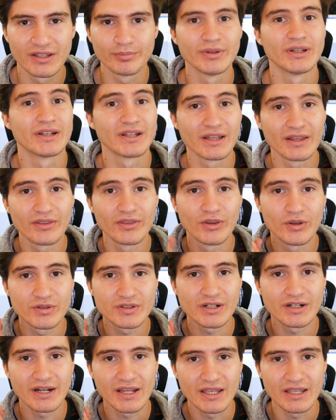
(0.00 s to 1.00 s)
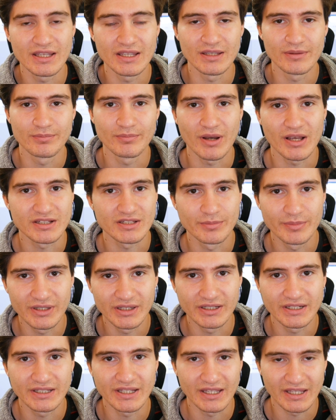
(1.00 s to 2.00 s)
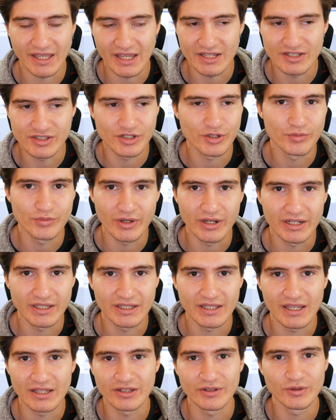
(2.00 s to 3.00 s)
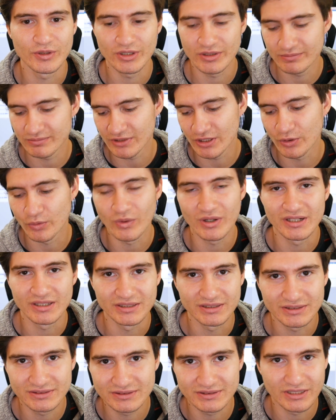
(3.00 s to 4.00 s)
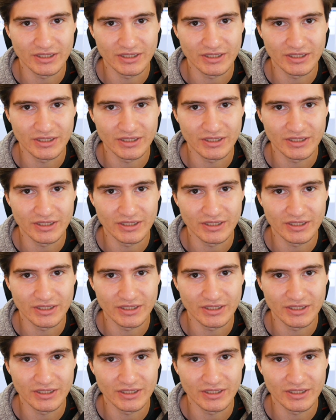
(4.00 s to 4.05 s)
But those are a possibility in case you're running and you don't want to,